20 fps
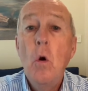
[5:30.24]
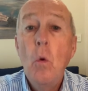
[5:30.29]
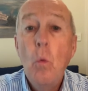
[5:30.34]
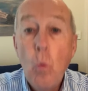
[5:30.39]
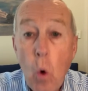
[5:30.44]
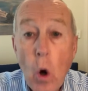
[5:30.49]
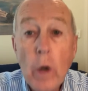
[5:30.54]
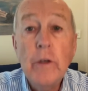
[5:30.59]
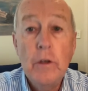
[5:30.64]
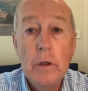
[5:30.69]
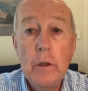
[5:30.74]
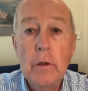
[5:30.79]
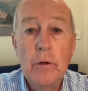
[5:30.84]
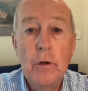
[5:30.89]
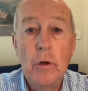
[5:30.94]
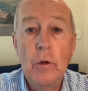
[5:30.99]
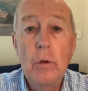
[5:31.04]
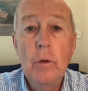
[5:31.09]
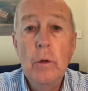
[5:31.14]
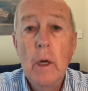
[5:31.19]
what do you
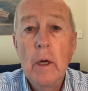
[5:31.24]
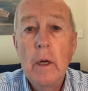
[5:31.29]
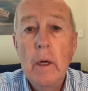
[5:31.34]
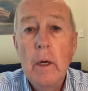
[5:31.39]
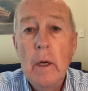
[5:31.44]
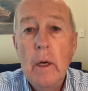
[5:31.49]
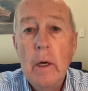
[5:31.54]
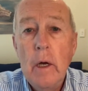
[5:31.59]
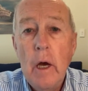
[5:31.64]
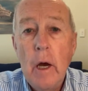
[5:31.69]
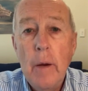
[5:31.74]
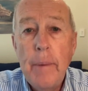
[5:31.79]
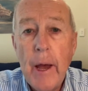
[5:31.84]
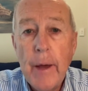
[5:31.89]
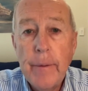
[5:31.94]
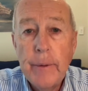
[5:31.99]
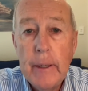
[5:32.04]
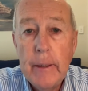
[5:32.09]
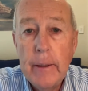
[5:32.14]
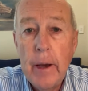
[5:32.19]
do
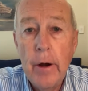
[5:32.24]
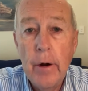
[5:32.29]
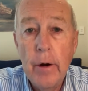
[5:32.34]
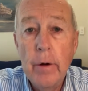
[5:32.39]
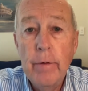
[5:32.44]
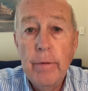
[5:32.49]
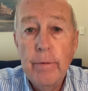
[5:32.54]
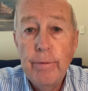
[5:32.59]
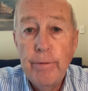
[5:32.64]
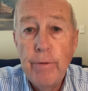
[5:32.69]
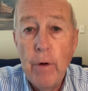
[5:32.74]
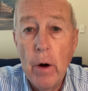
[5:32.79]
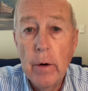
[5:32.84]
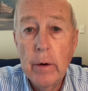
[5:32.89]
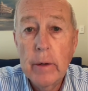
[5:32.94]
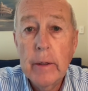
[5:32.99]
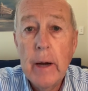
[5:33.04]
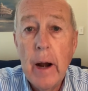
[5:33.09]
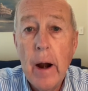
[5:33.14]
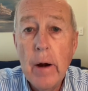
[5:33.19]
about the inherent
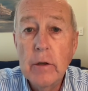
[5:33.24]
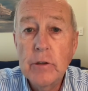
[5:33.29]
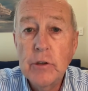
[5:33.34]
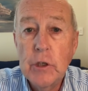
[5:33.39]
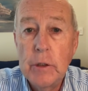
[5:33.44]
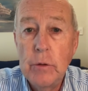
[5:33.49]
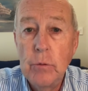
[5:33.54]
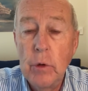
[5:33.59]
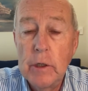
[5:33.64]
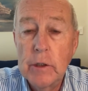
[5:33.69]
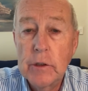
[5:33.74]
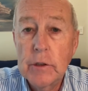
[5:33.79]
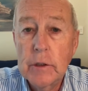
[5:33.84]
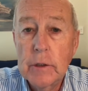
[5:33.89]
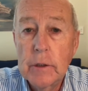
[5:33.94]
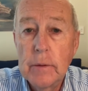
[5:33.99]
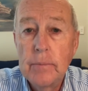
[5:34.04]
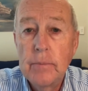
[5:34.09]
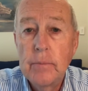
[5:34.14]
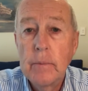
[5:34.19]
foreign currency risk?